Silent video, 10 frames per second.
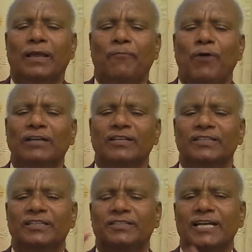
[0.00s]
The water
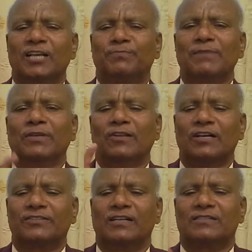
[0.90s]
is discharged from the
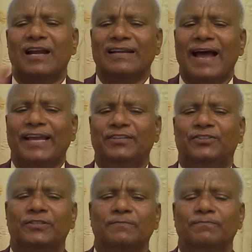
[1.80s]
nostrils and
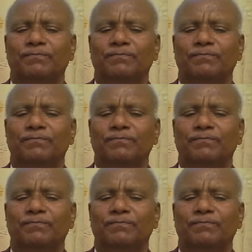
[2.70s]
eyes,